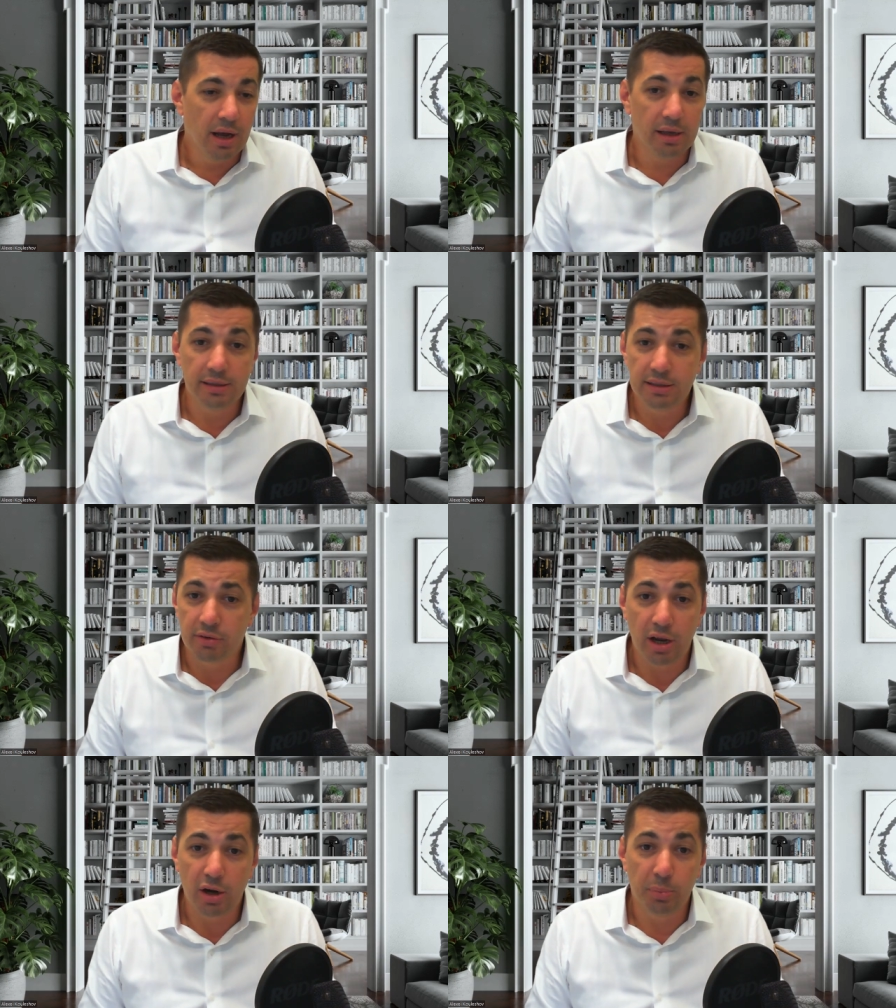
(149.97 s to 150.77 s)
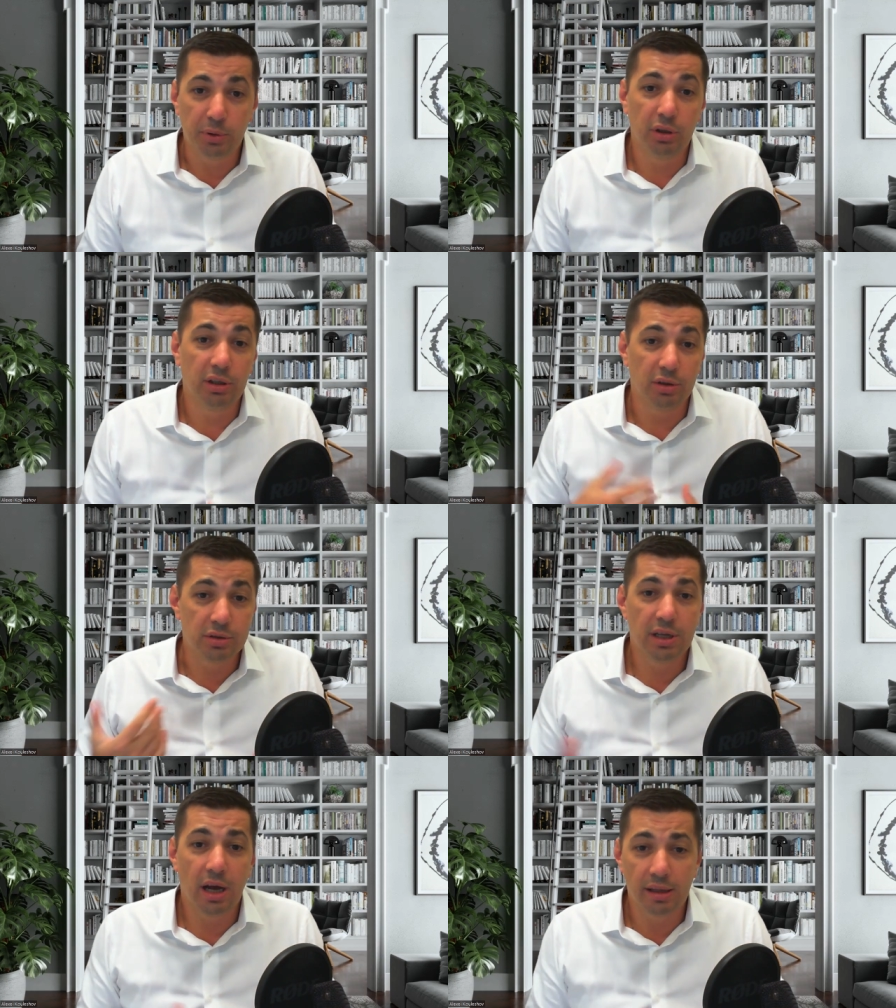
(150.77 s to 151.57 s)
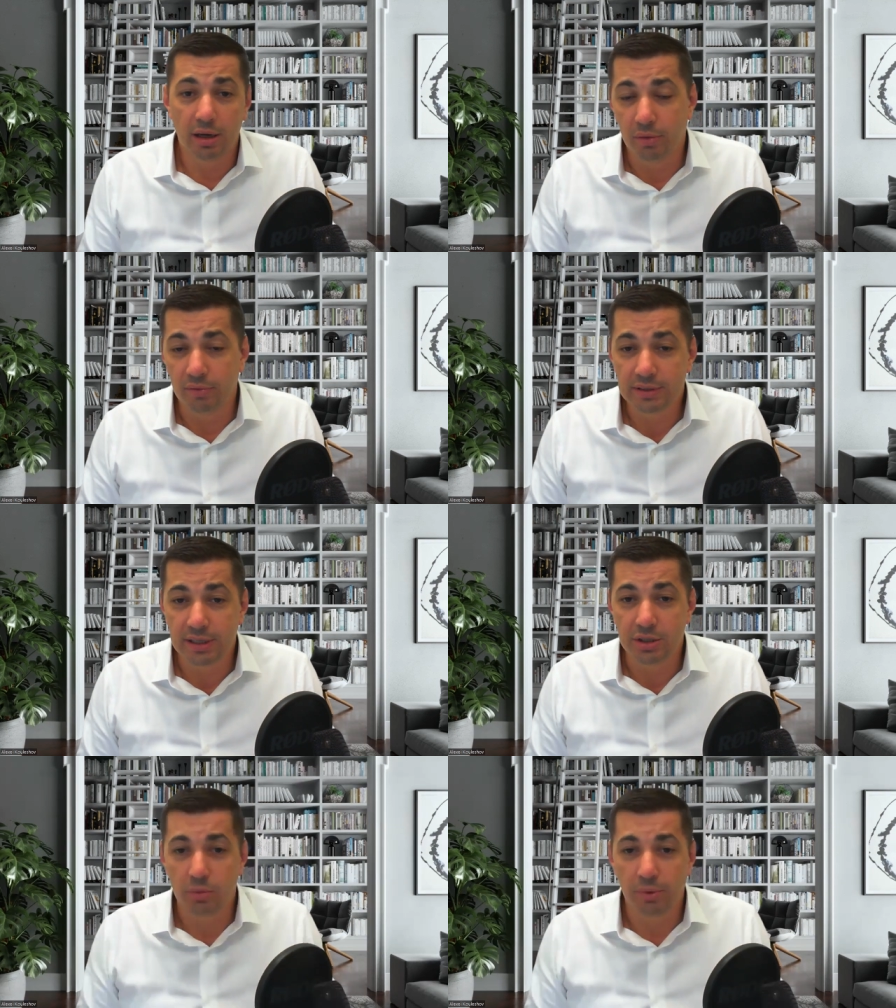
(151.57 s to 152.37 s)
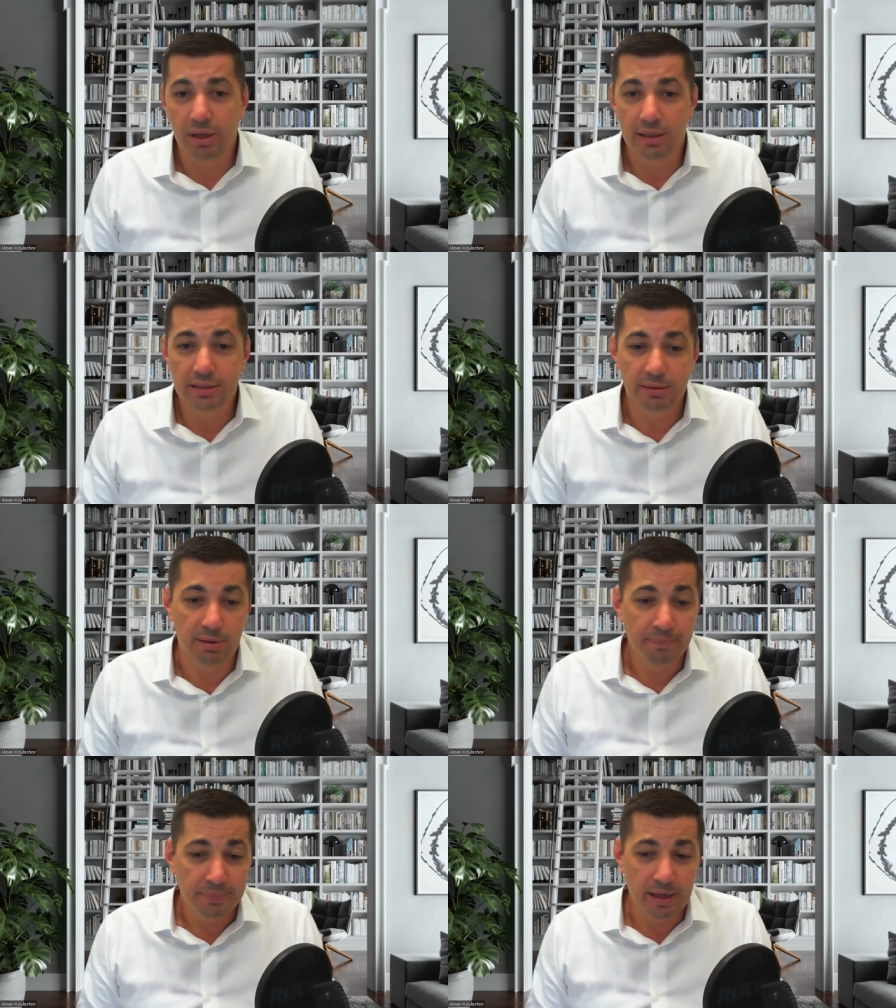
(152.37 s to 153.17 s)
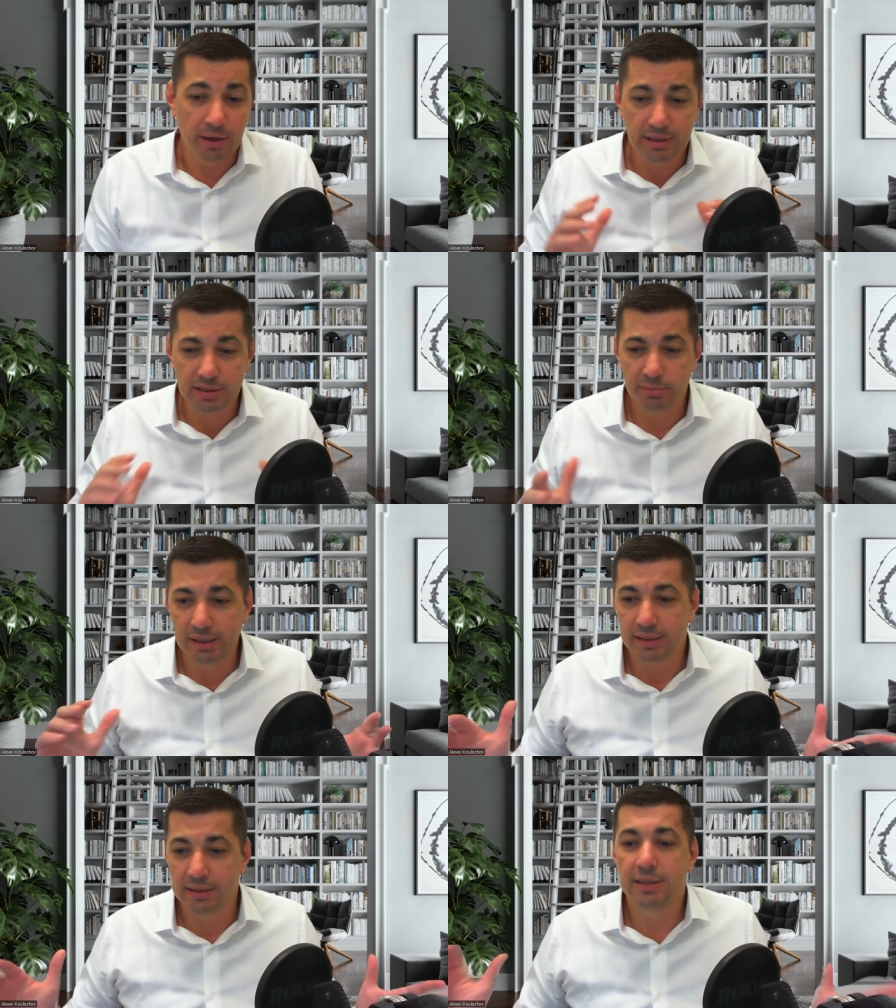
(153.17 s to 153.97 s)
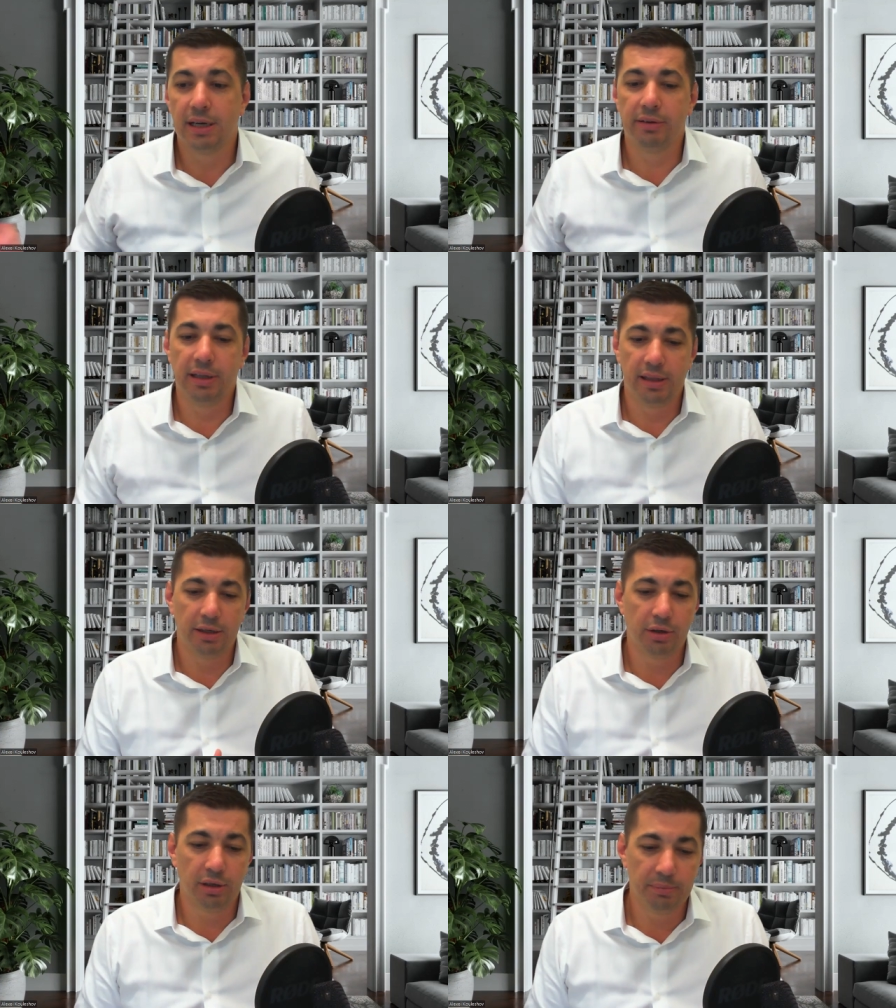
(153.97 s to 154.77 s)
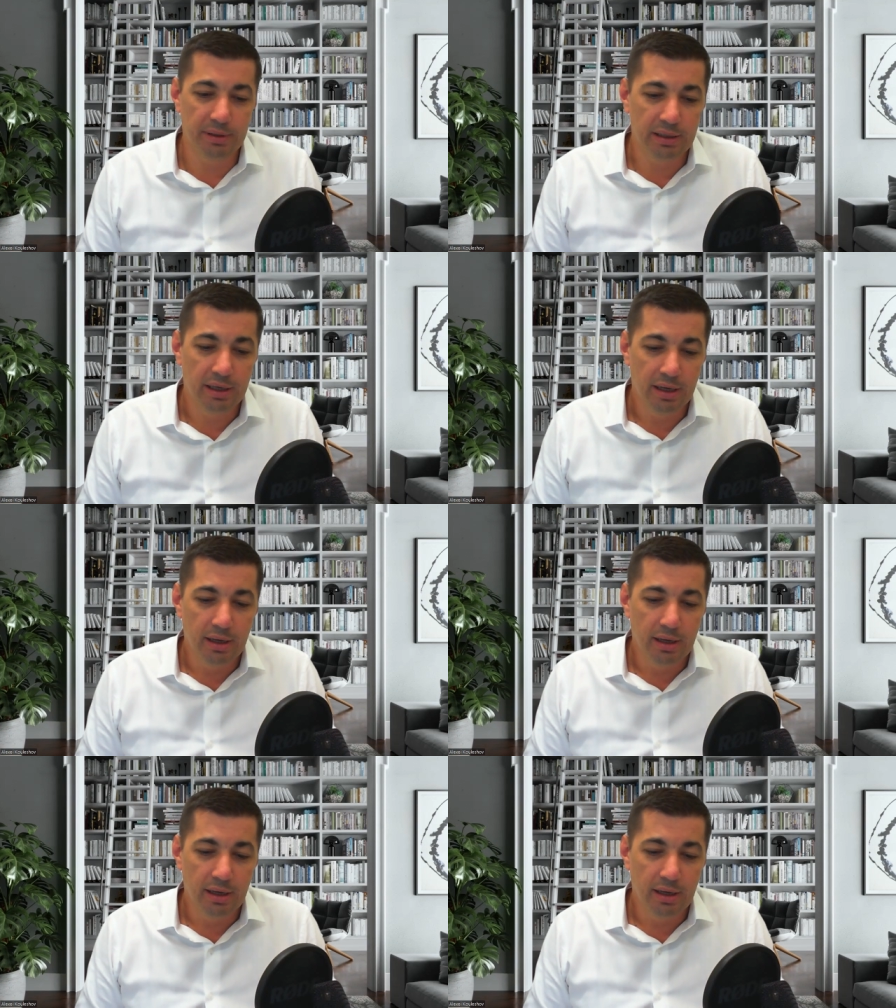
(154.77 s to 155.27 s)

it is a great opportunity to start that conversation with the customer. Now, it doesn't mean necessarily that you're going to be,